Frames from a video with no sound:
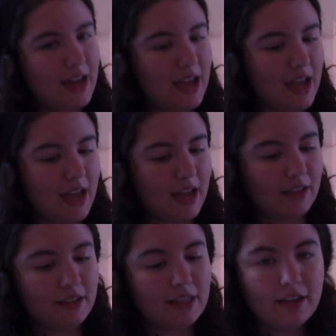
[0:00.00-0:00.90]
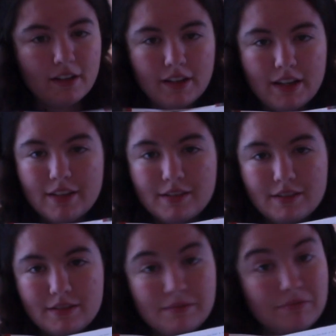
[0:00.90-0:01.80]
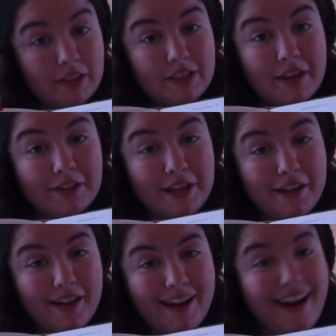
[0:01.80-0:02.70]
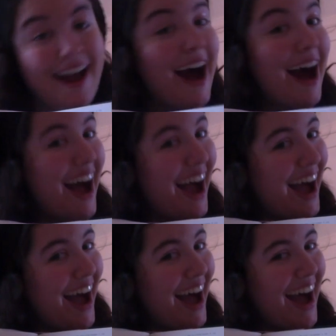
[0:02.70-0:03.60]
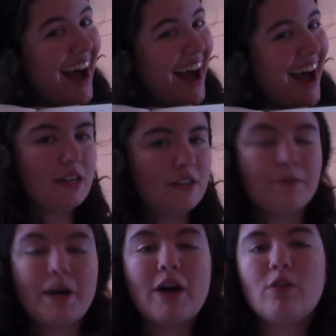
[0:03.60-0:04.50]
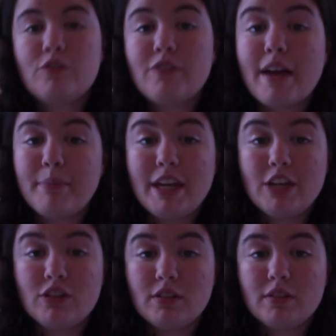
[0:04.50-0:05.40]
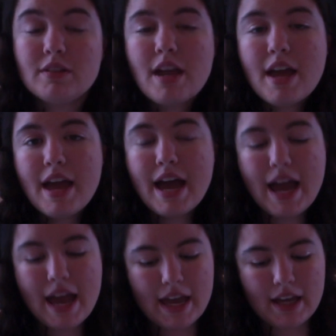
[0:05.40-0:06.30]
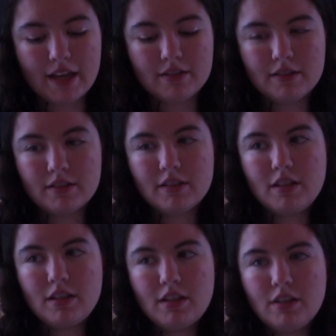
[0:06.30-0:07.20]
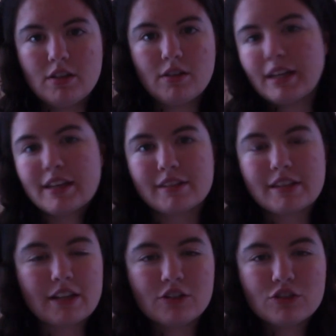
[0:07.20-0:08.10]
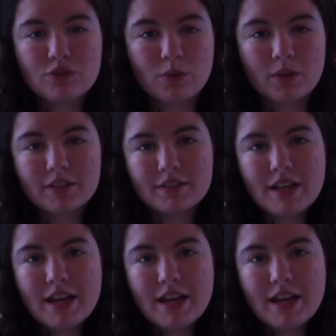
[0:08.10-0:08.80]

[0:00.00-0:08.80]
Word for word: And here is The Telltale Heart. It's about 5 pages, and, you know, like I said, it's short.